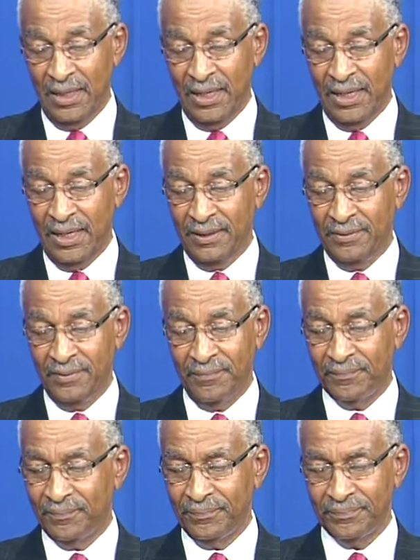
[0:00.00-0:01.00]
And
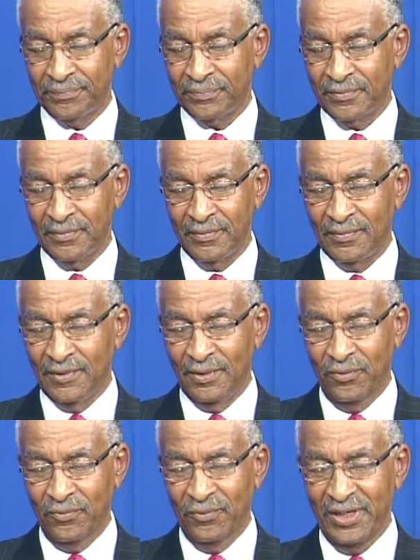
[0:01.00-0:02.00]

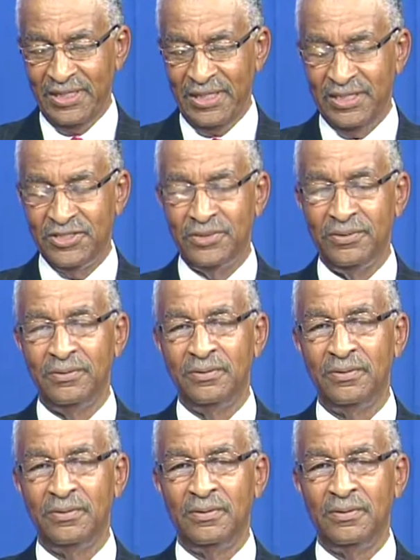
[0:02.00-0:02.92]
we need to